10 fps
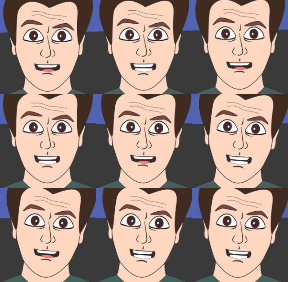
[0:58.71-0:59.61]
And that's
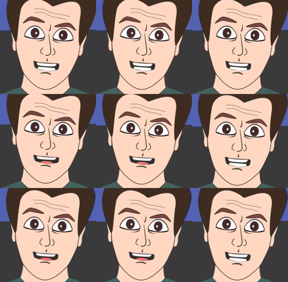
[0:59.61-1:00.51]
actually where I'm going to end
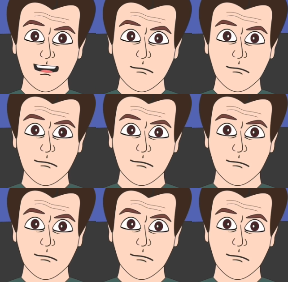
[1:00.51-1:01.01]
today's show.